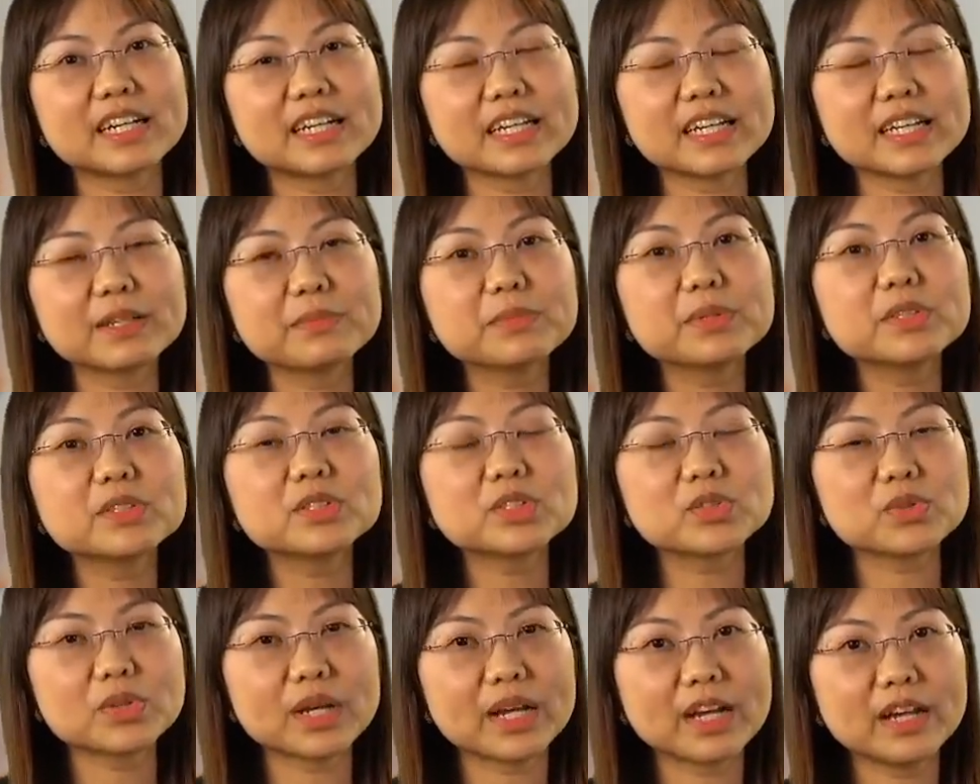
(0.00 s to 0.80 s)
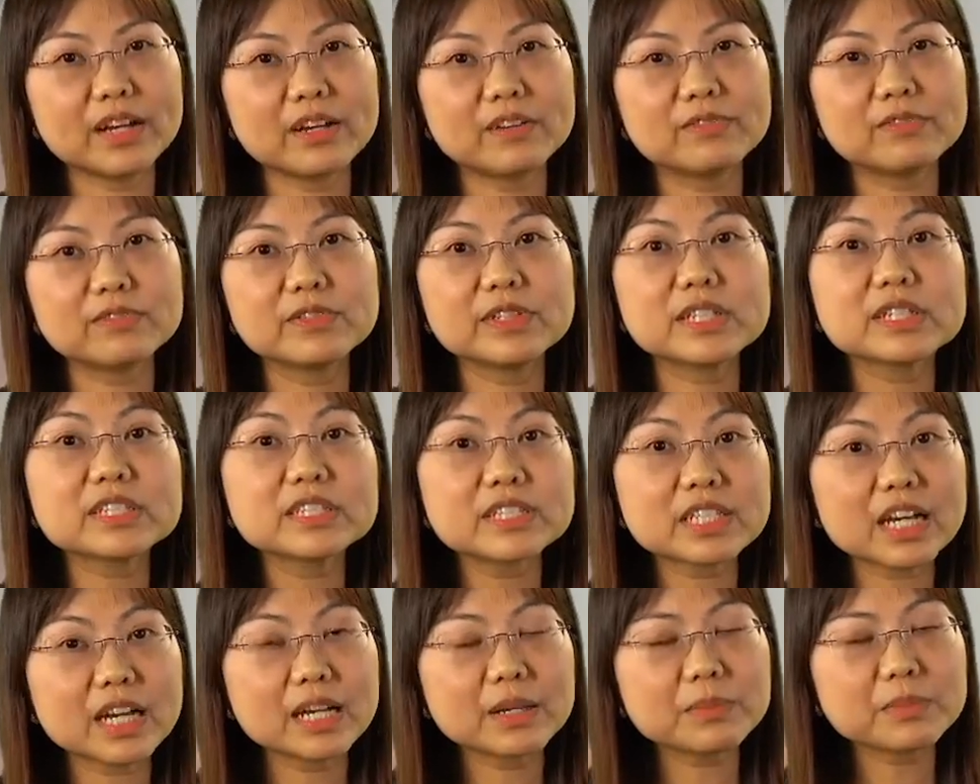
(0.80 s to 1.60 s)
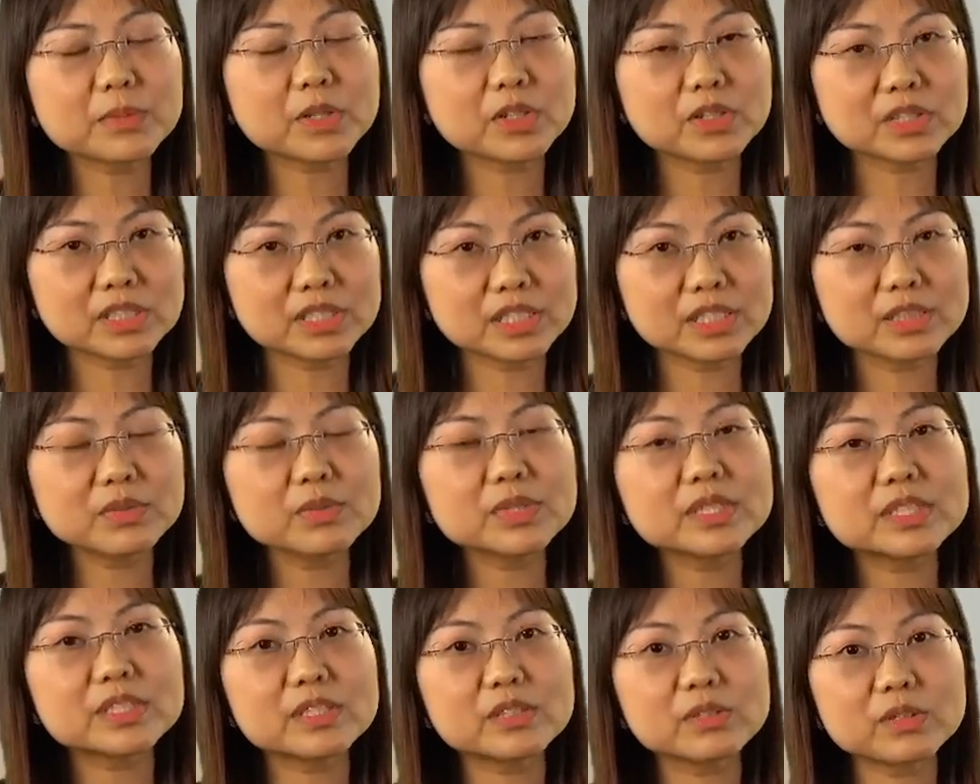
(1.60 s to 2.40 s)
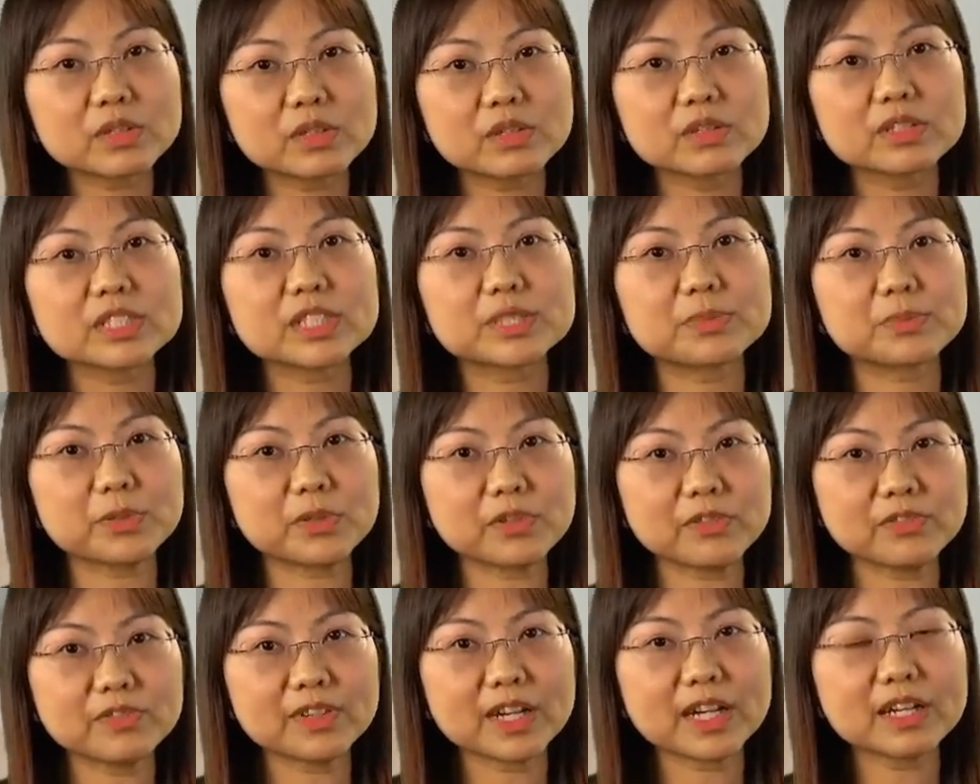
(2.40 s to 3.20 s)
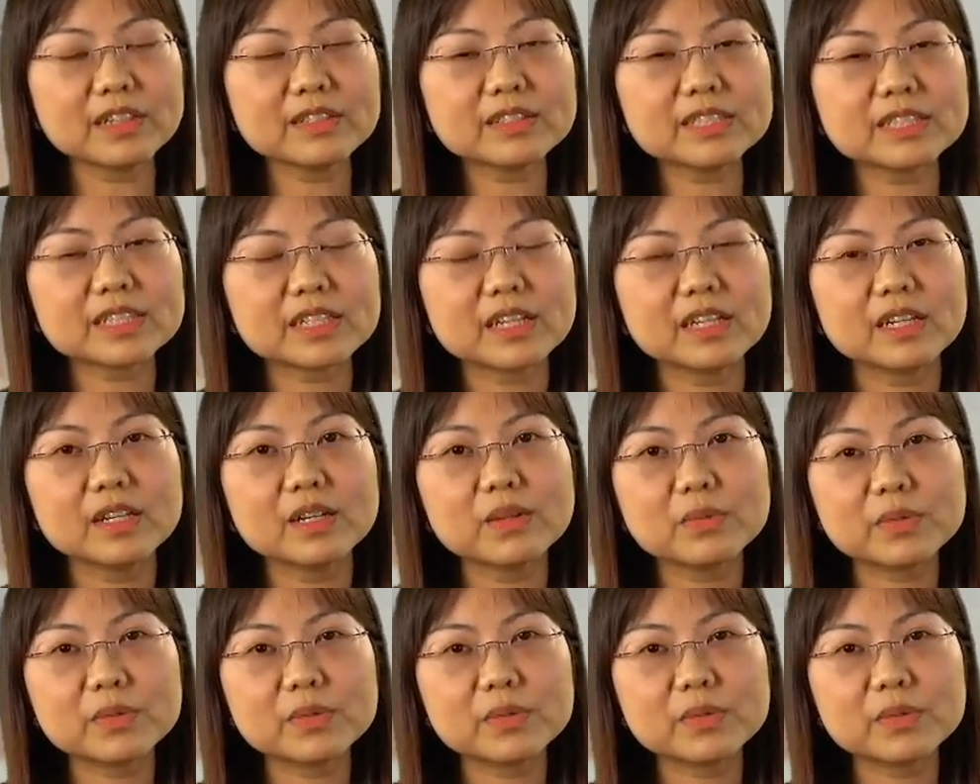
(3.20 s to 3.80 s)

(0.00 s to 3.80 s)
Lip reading: are able to have real-time continuous glucose profiles